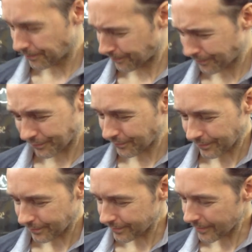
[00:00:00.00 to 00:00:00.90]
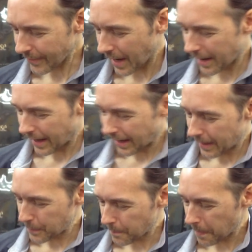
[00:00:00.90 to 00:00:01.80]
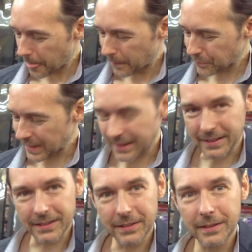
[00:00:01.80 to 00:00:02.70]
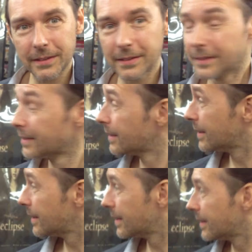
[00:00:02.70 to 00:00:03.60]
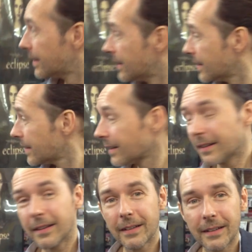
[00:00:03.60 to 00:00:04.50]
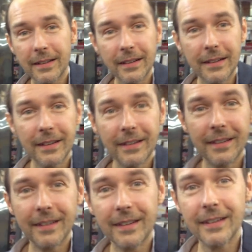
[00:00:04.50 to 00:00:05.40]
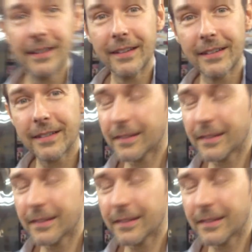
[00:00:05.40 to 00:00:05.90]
Yeah. come here. Want to hold this? Yes, it's in the drawer. Ten.